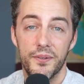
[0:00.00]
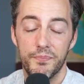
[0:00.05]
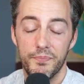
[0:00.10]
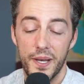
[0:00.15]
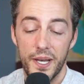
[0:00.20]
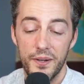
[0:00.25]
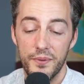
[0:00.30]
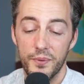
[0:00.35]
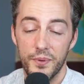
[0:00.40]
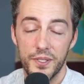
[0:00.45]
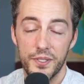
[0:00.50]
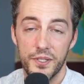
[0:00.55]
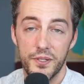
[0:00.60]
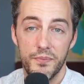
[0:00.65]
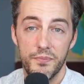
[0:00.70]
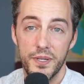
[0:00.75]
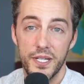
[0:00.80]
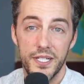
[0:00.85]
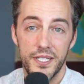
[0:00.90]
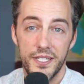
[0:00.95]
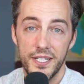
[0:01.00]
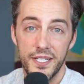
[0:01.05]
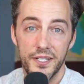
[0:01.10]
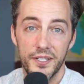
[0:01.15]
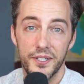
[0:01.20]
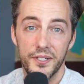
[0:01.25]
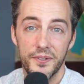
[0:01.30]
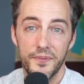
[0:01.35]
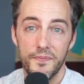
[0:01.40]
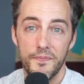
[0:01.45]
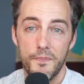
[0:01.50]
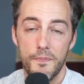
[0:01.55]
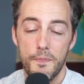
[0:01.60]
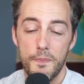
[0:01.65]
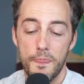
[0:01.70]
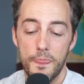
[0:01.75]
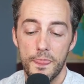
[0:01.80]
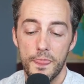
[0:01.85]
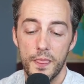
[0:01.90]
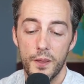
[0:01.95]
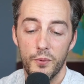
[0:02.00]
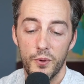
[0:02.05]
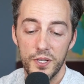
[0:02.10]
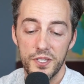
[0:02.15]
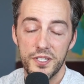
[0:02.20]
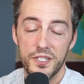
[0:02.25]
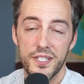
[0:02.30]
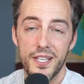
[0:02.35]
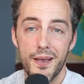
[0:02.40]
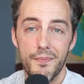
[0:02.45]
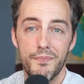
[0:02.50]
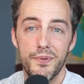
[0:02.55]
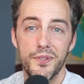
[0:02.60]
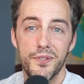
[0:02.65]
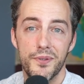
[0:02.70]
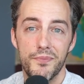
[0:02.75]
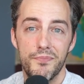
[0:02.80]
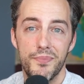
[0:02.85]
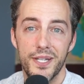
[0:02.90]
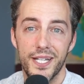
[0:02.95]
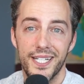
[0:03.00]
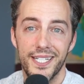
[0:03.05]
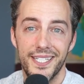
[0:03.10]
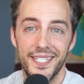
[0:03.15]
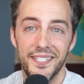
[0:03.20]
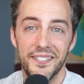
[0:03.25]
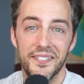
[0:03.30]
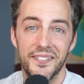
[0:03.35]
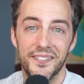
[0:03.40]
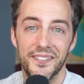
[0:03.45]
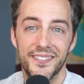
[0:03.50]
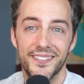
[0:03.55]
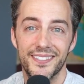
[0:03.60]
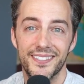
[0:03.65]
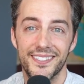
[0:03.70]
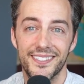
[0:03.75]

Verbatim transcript: bed wasn't a big deal. One step is a big deal.